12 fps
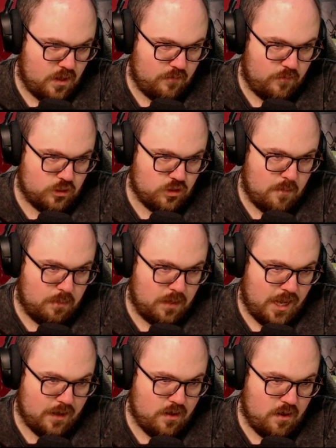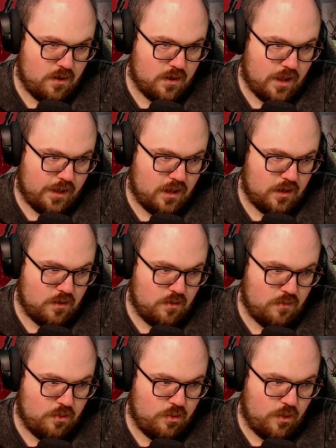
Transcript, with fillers: And if we draw a black card, I can go